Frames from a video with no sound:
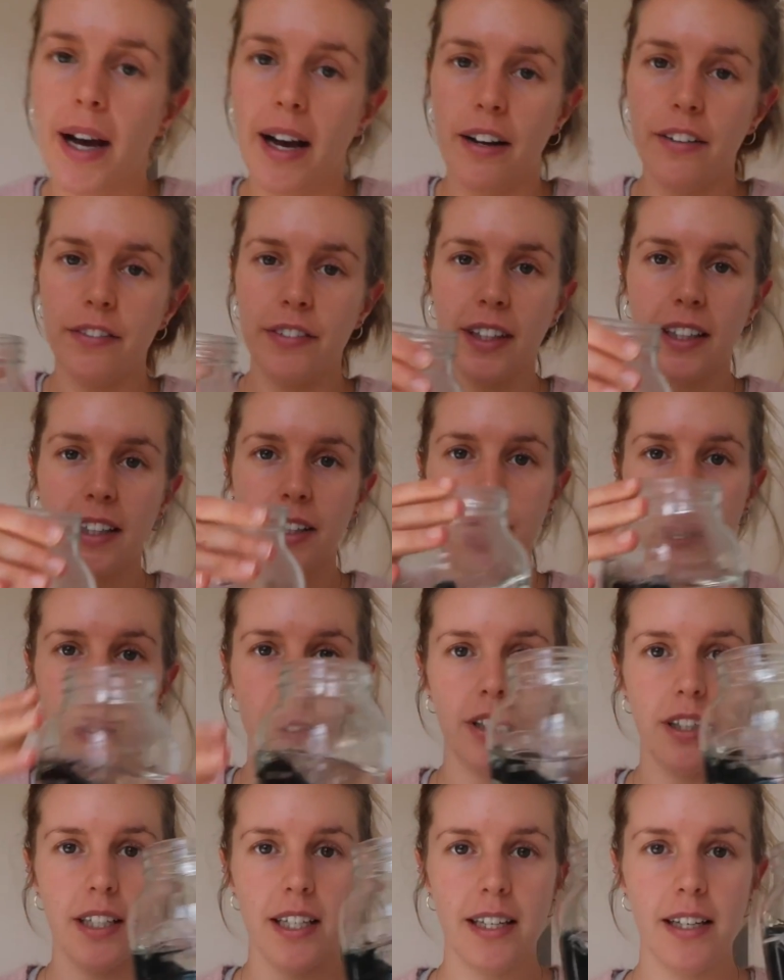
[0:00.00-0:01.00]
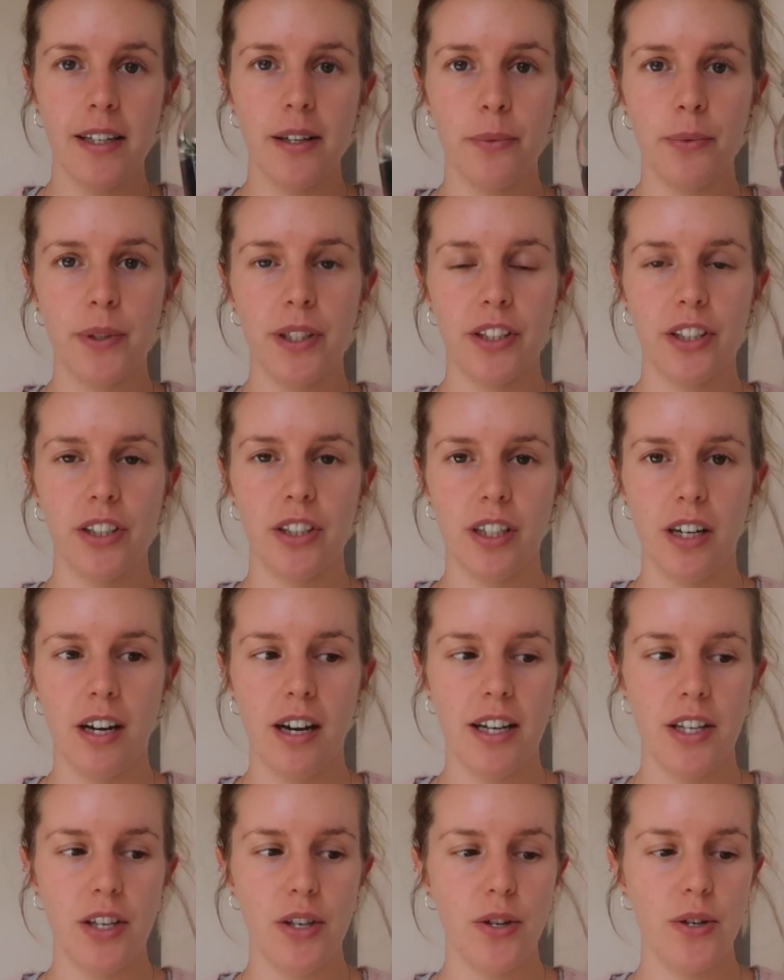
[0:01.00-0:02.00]
have a Kilner jar here which
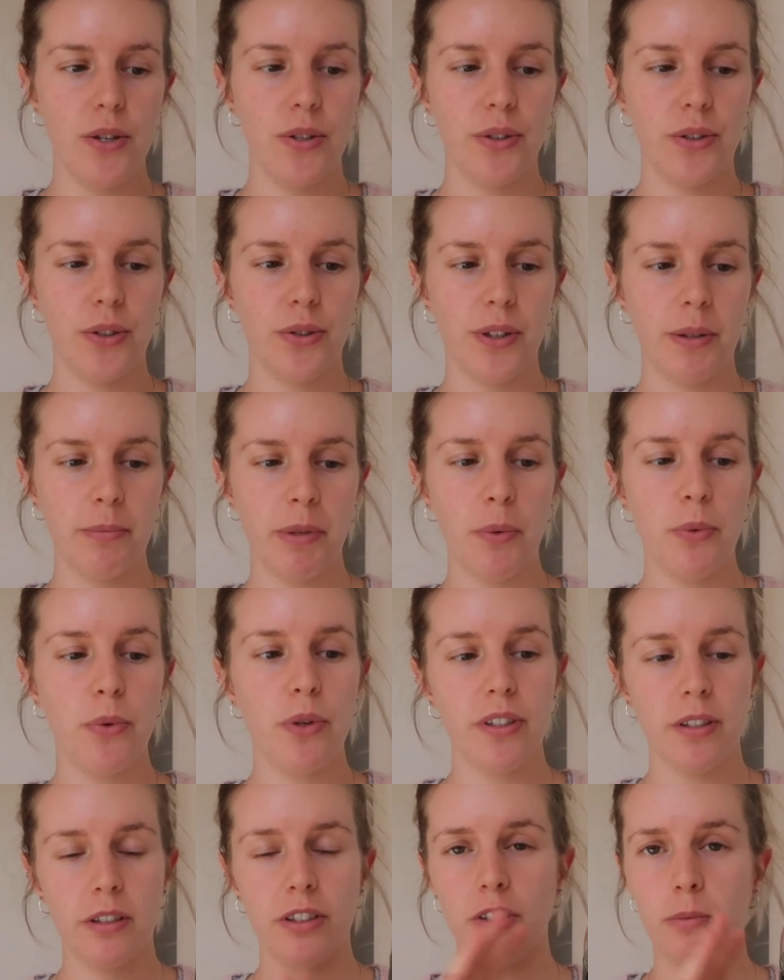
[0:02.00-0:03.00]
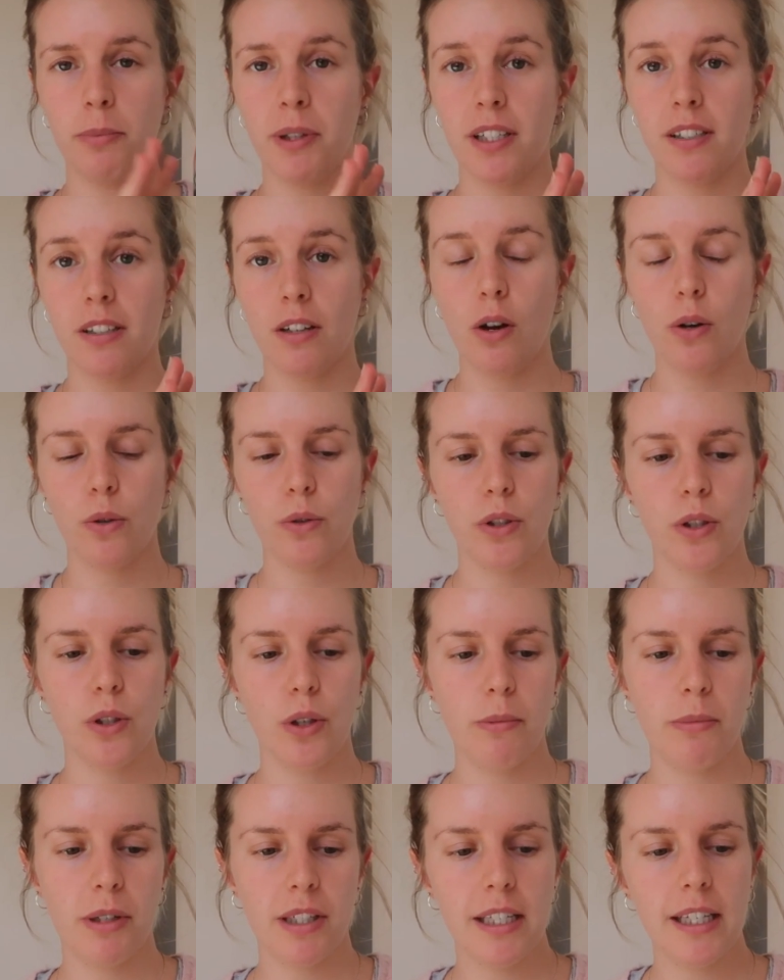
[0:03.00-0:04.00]
I use to drink my water just because it holds
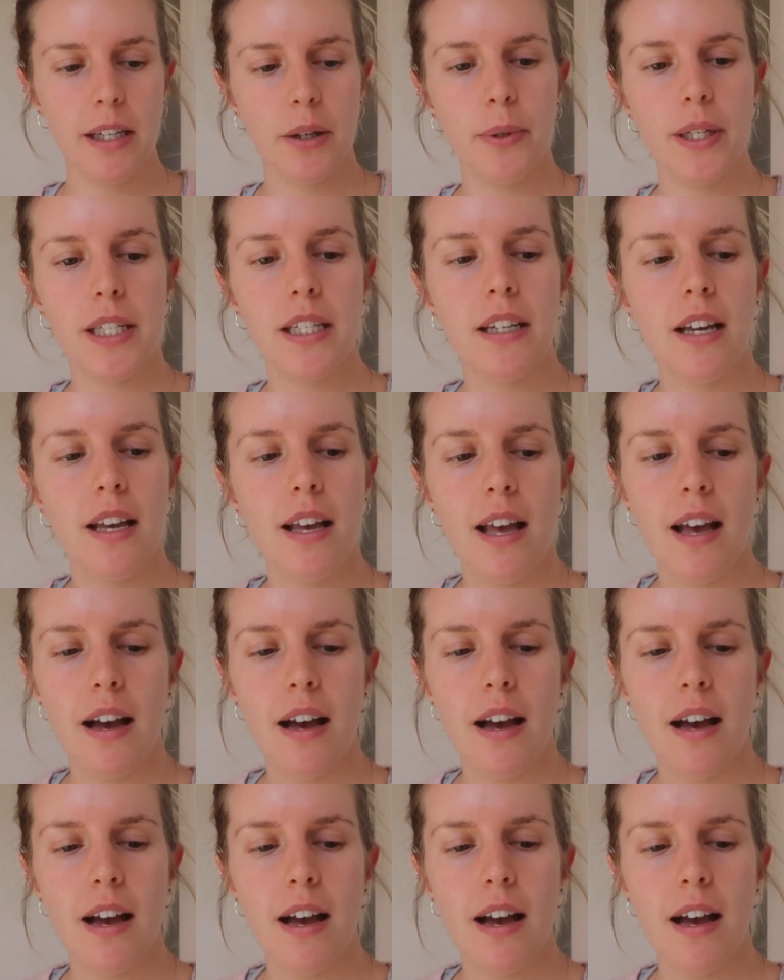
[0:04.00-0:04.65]
so much liquid.